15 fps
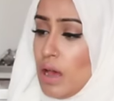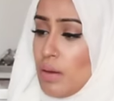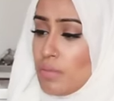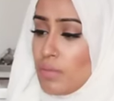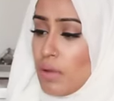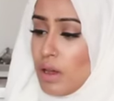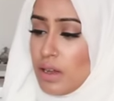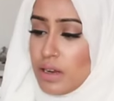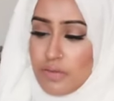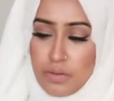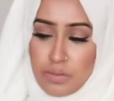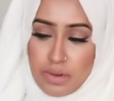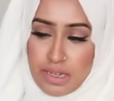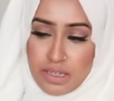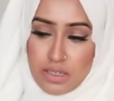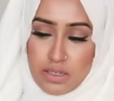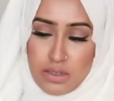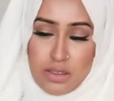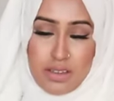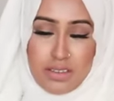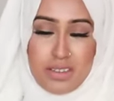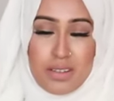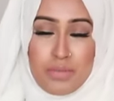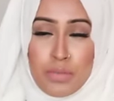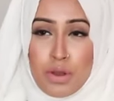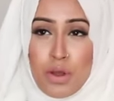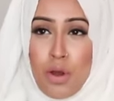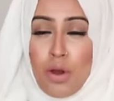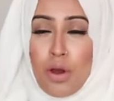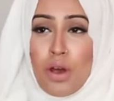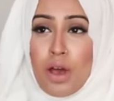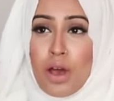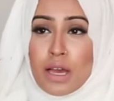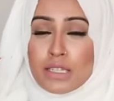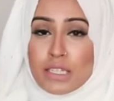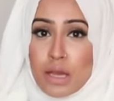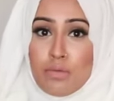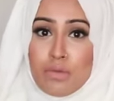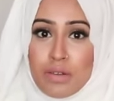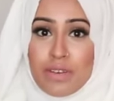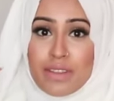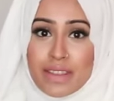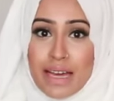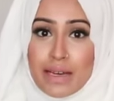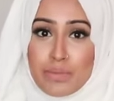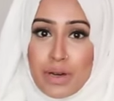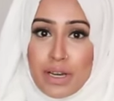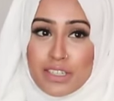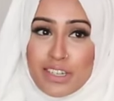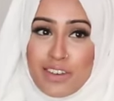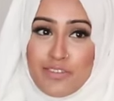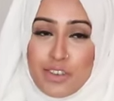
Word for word: um, eyeliner from Collection 2000. I'm not don't love it that much.